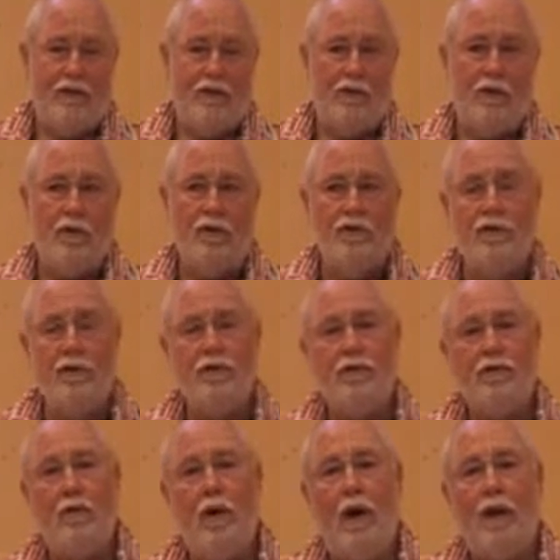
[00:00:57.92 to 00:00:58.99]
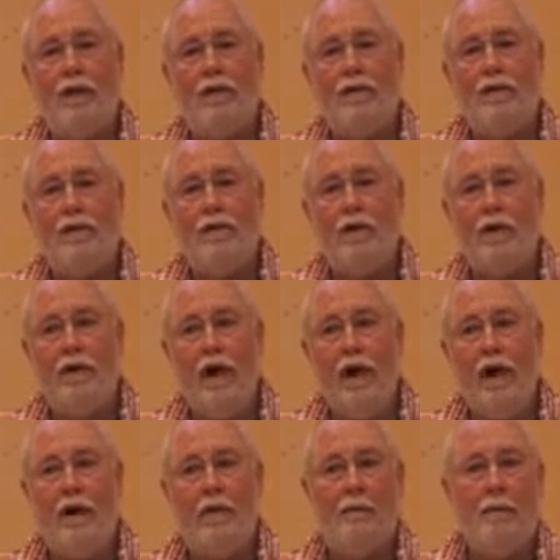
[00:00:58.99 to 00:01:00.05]
So Krishna's qualities are
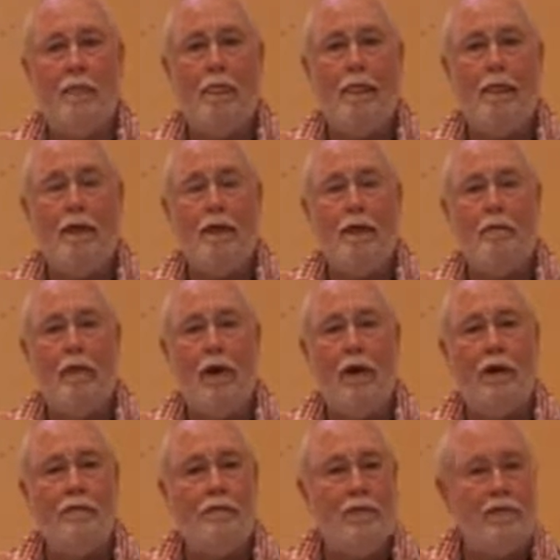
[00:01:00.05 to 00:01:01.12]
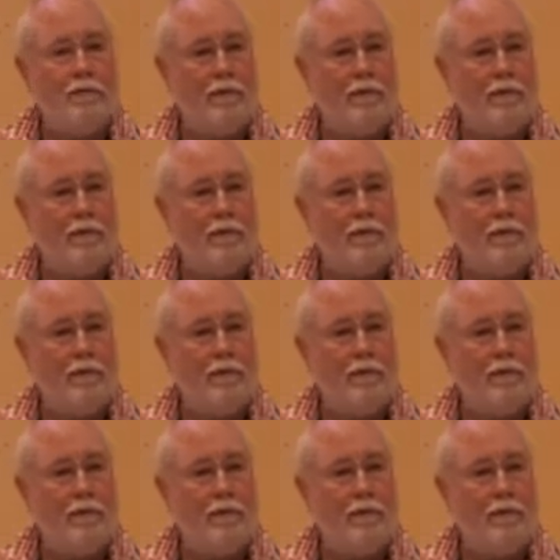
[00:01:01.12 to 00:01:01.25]
not a part of